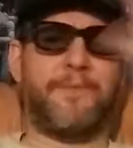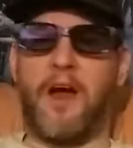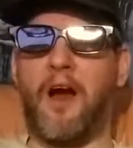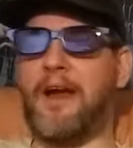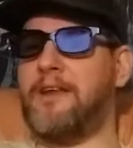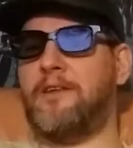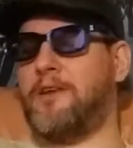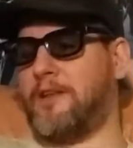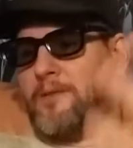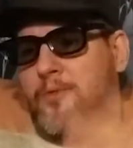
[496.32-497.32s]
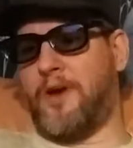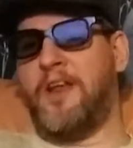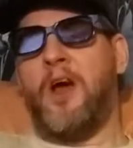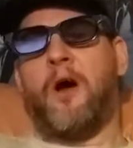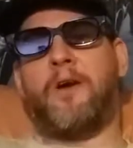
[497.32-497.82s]
Alright, you get the point.
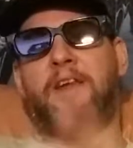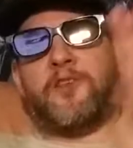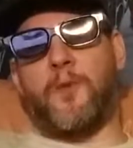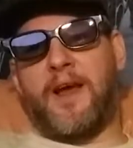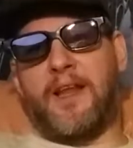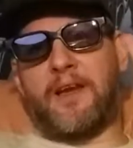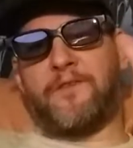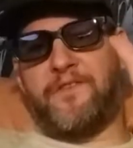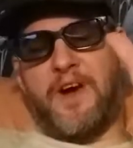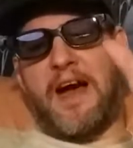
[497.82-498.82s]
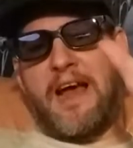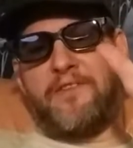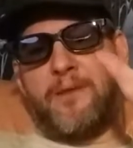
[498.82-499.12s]
Okay, so I liked 5,